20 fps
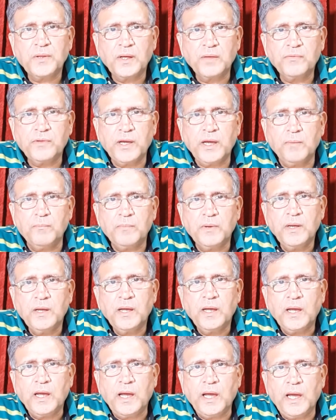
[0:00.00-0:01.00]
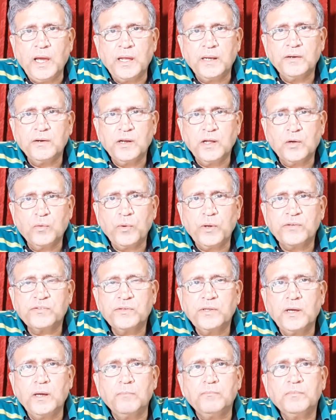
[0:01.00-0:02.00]
them and
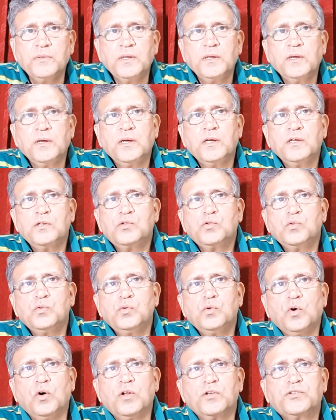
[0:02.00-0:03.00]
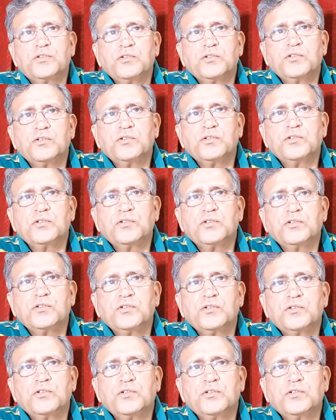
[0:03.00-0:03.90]
requests them to also take him.